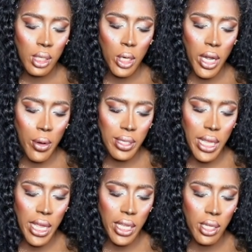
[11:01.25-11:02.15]
You're
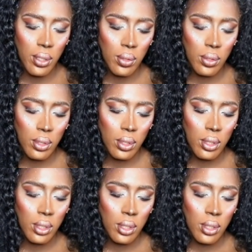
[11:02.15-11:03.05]
irritating.
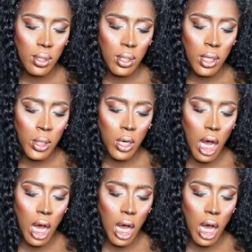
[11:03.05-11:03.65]
You're